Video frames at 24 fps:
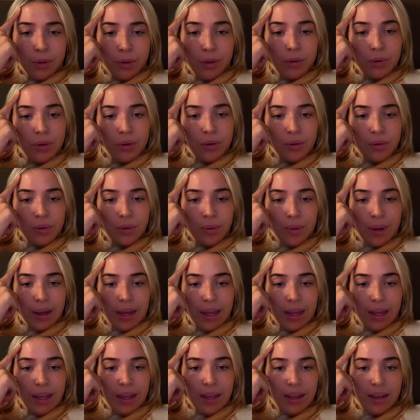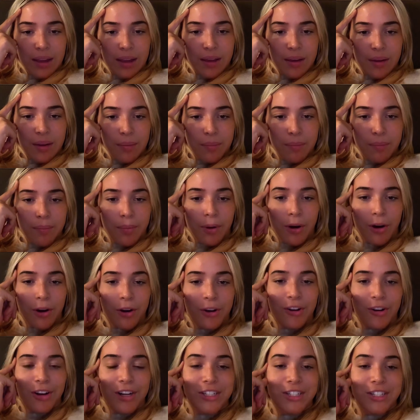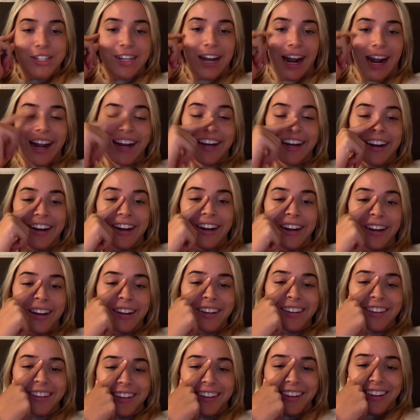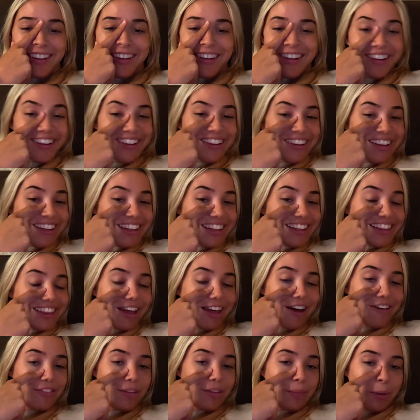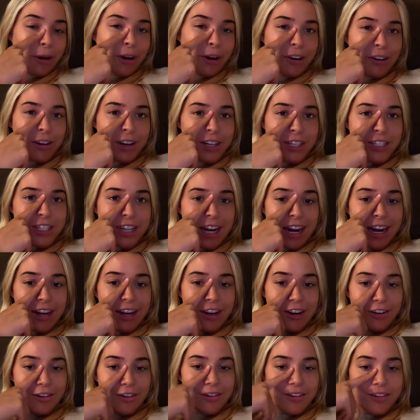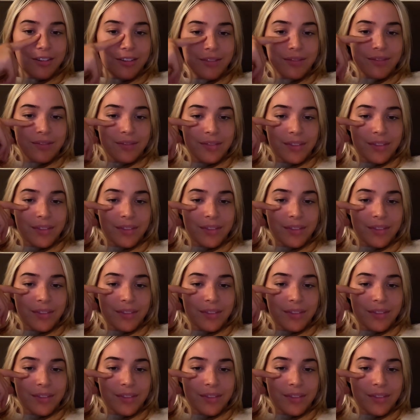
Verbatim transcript: Blew you away. Parkridge Diner. Love the Parkridge Diner.